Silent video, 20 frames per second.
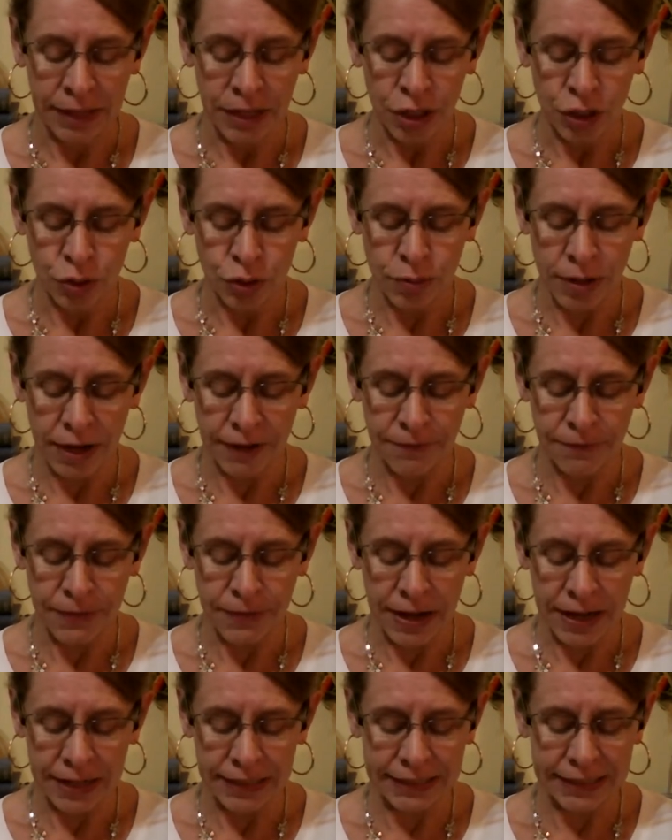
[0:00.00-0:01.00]
who had
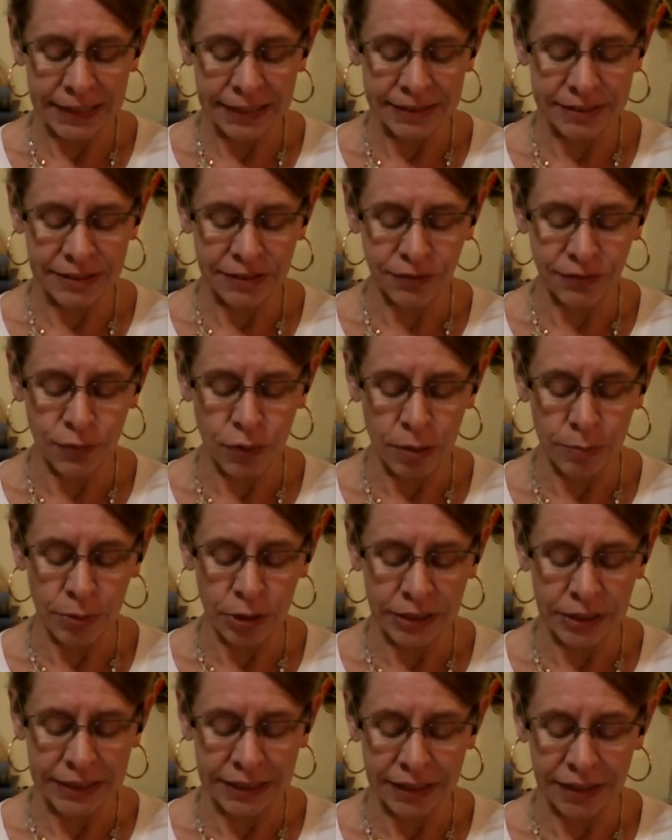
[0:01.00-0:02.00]
fought against the former
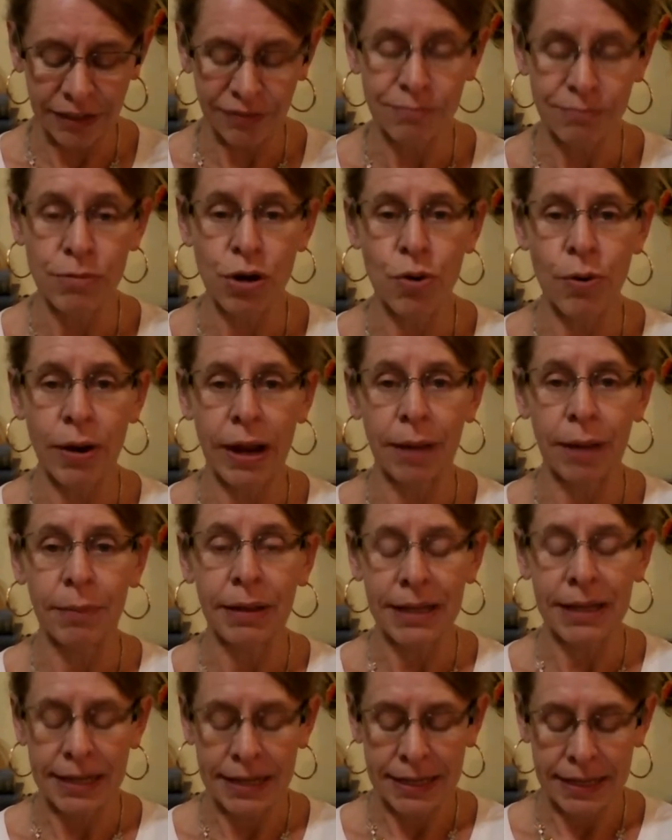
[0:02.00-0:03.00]
king of Moab,
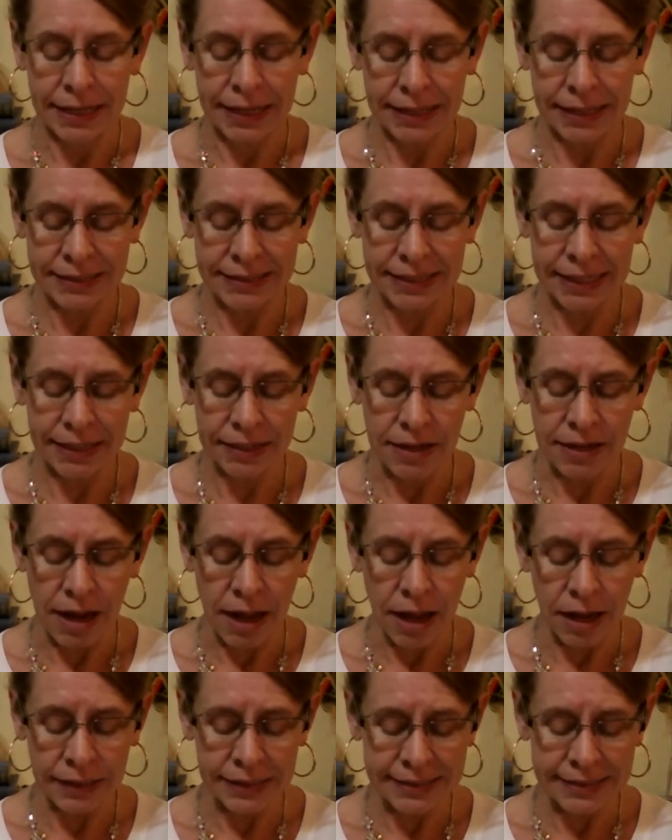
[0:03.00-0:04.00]
and taken
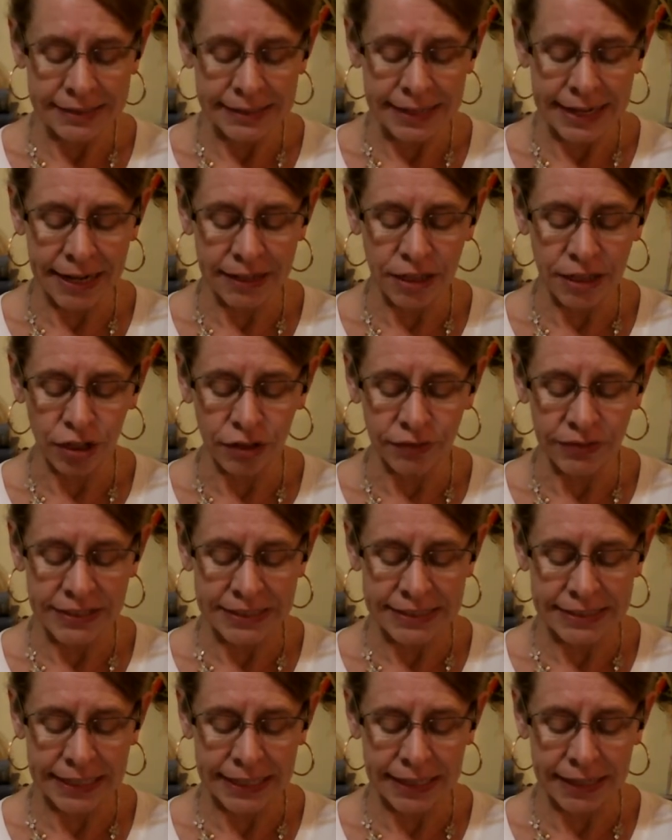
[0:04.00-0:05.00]
all his land out of
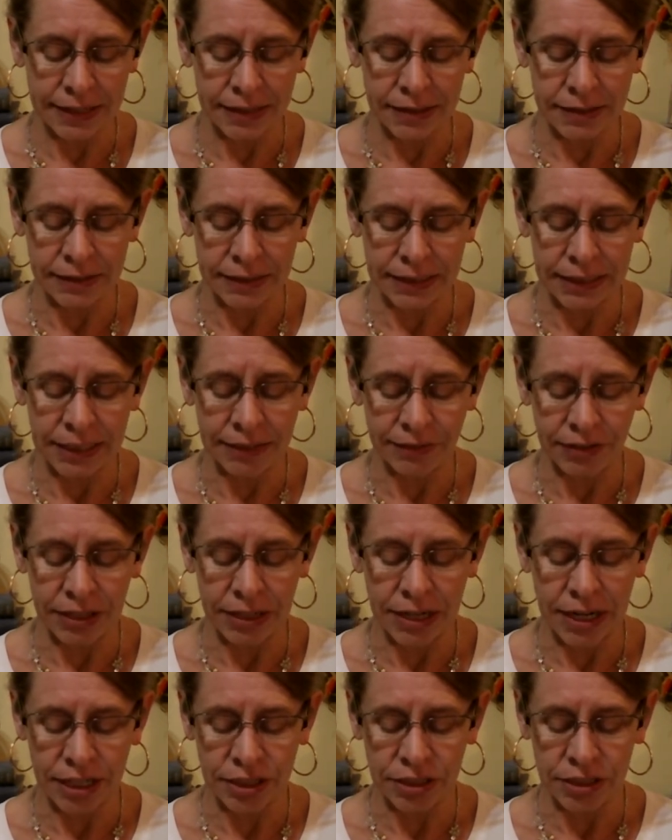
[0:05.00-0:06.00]
his hand, even
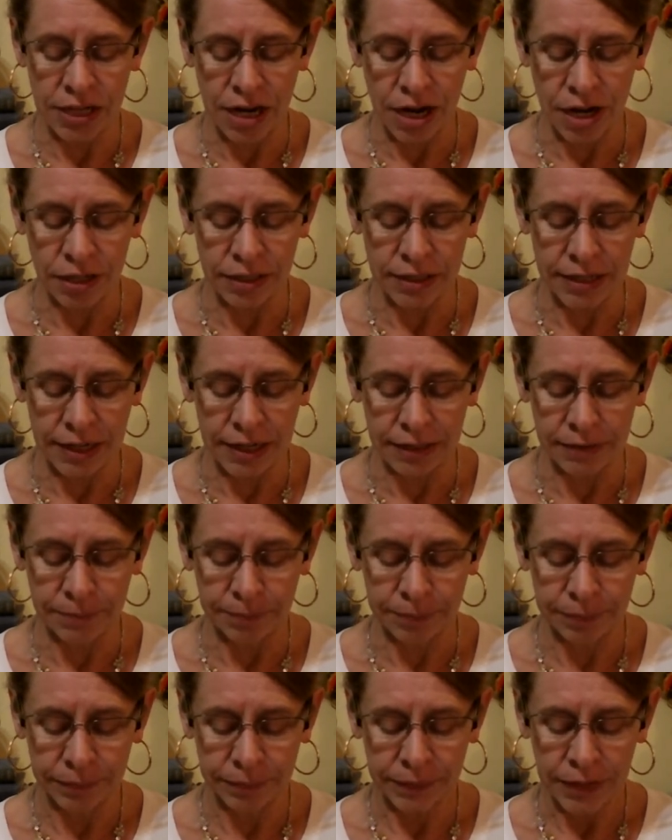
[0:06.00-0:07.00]
unto Arnon.
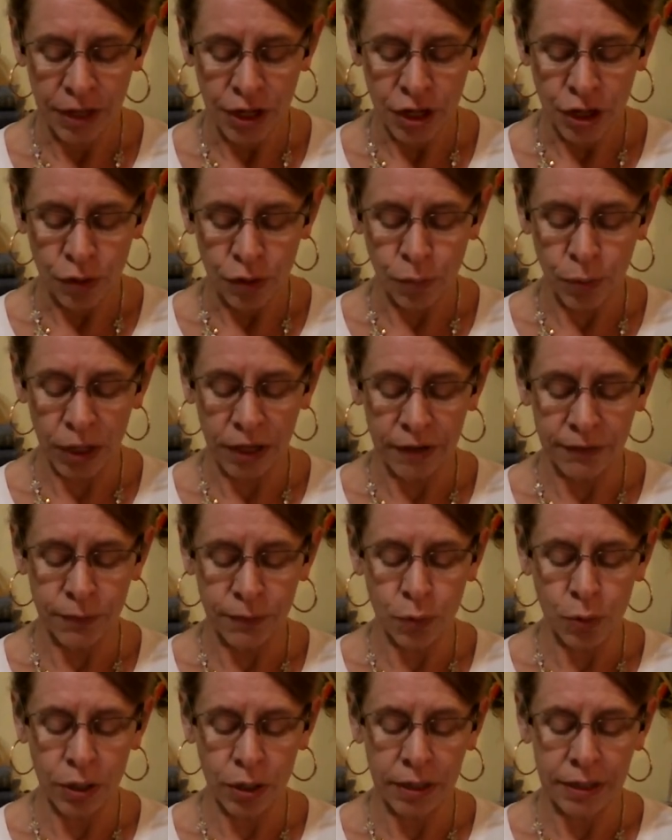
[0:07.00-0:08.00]

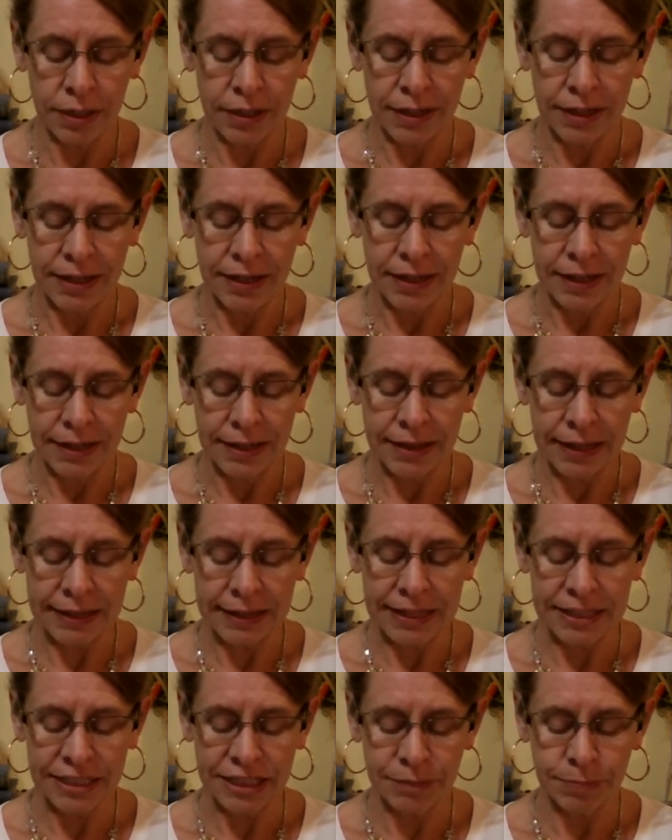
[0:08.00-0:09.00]
Wherefore they
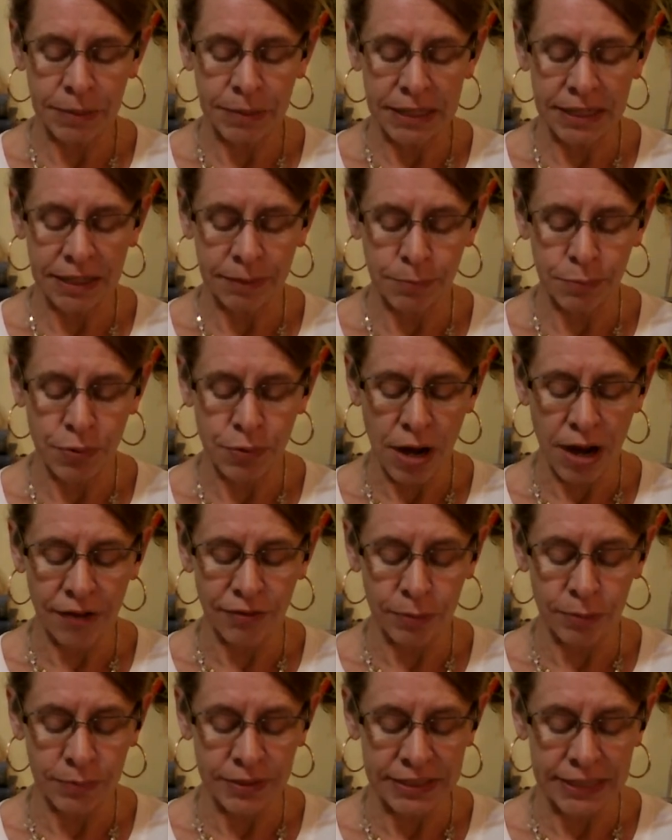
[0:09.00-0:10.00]
that speak in
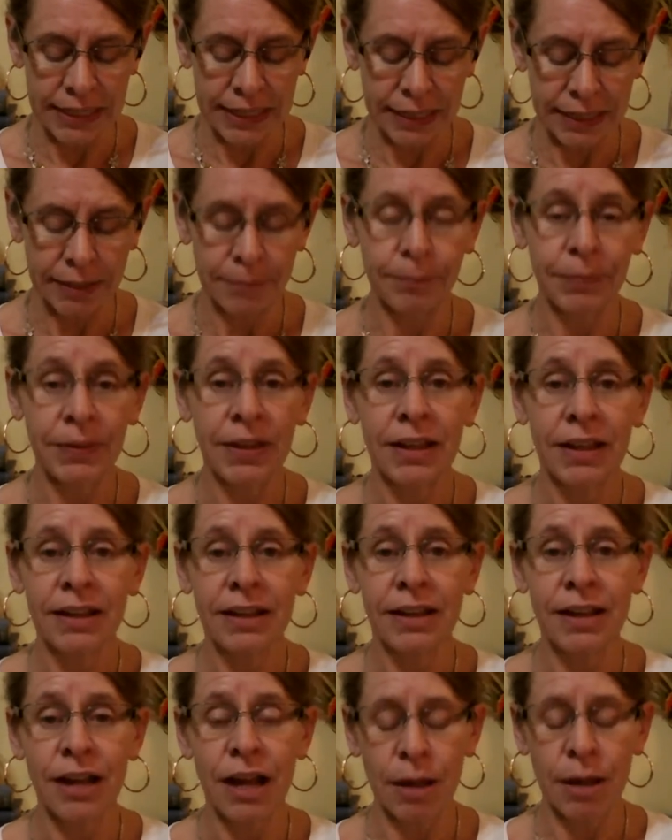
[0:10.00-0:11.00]
Proverbs say,
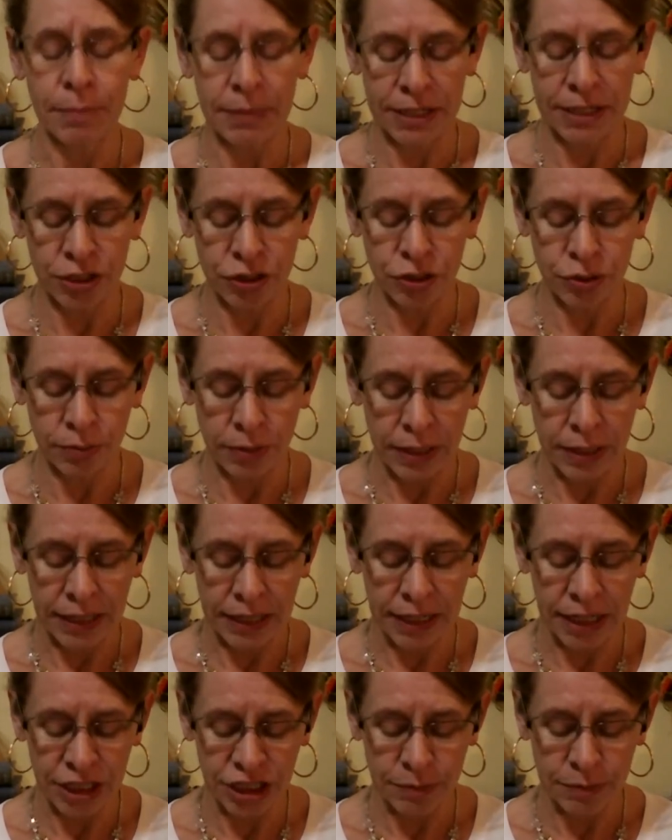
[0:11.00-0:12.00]
Come into
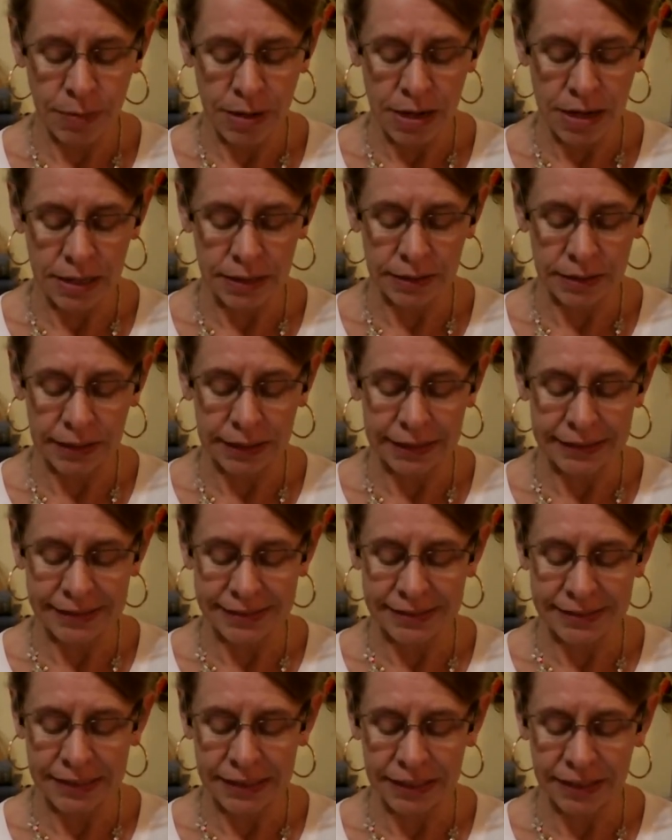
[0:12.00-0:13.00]
Heshbon, in the
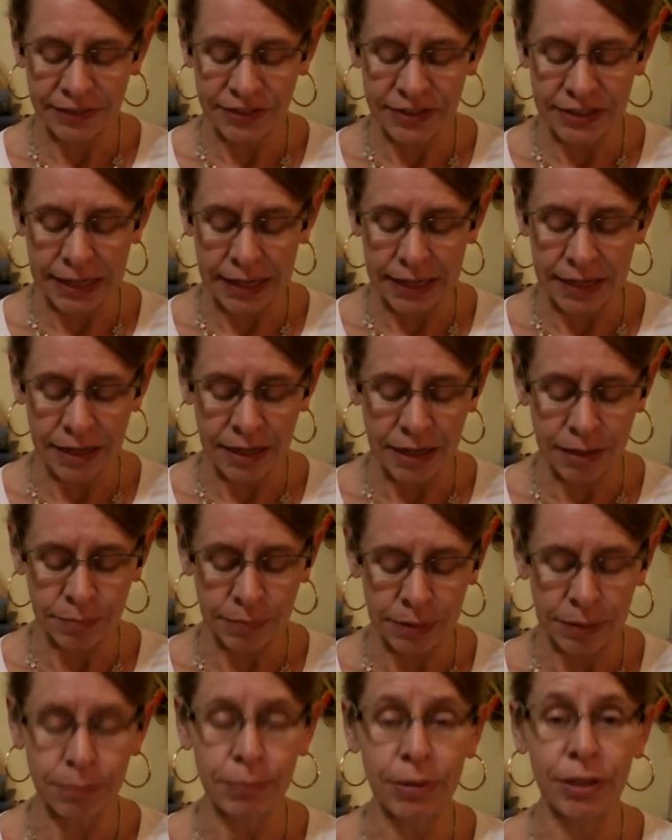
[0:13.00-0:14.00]
city of Sihon
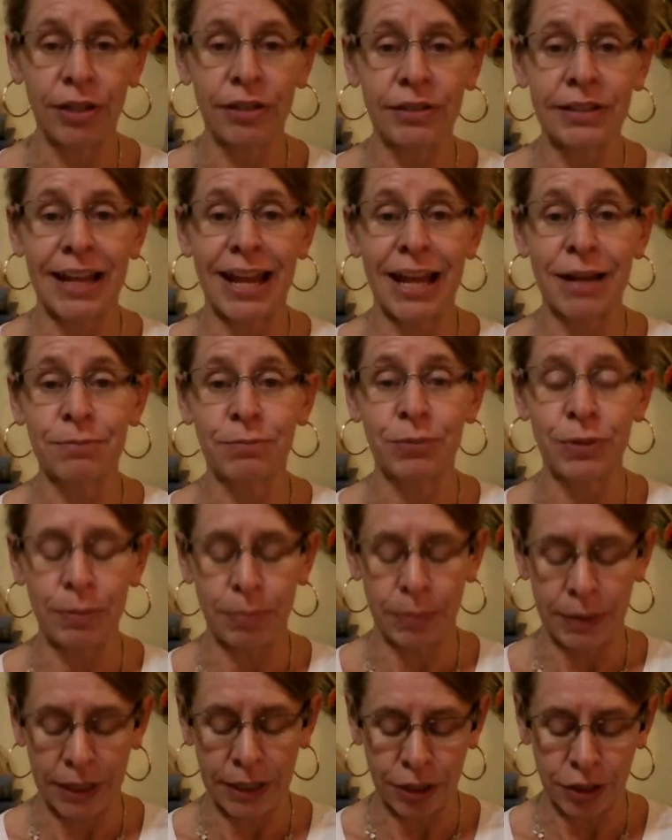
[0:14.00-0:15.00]
be built and
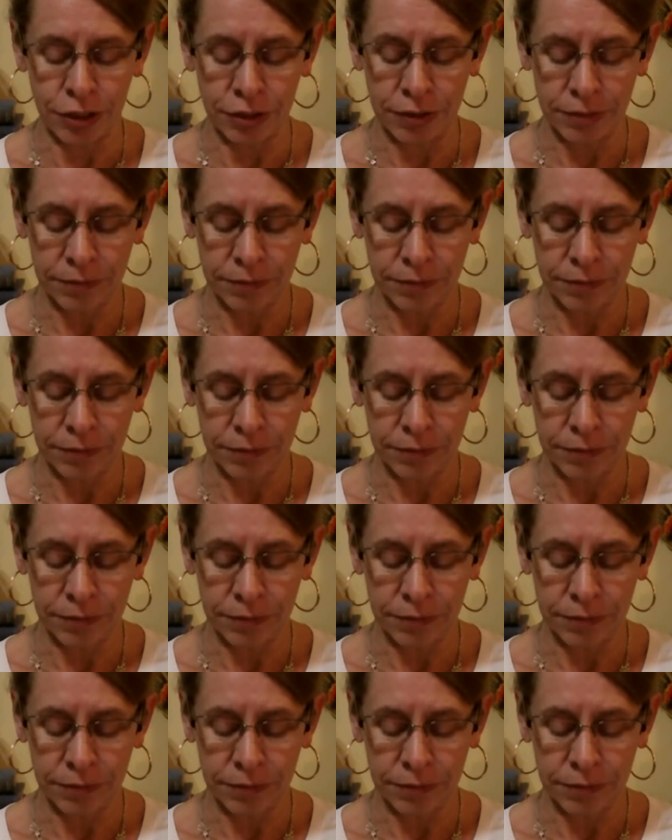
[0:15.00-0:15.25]
prepare.